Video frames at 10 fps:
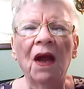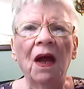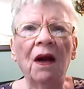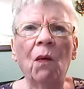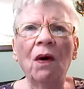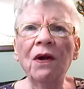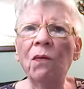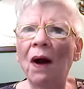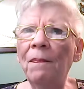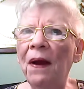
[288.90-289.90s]
And I wondered
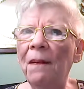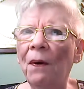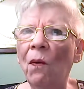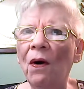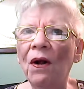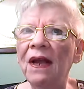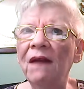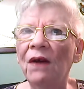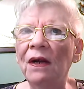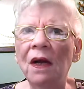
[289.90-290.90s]
why people were
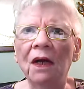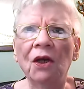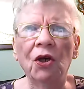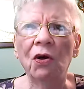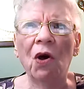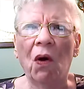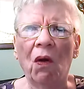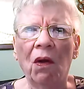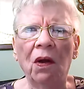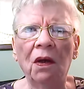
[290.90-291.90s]
leaving Google.